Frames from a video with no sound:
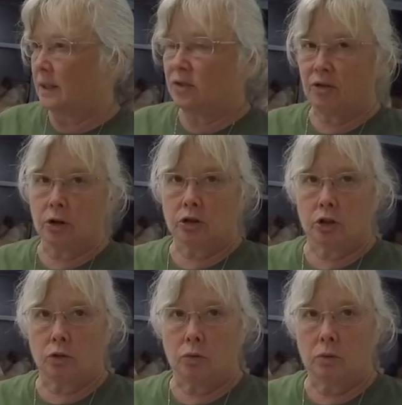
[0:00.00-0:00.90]
as
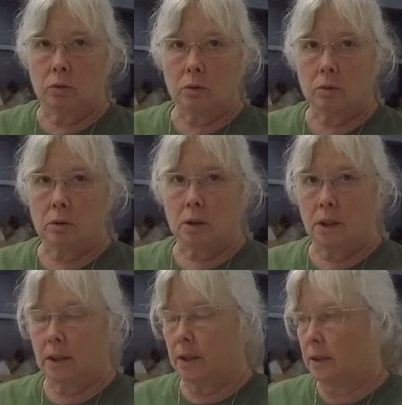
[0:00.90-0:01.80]
functional.
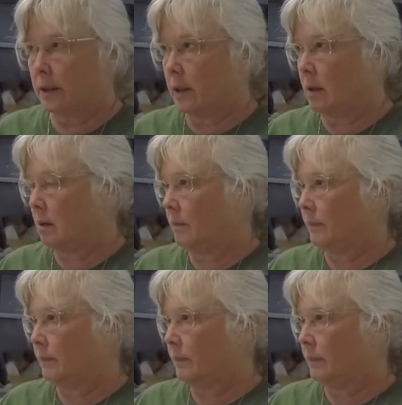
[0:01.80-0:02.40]
It, it's um,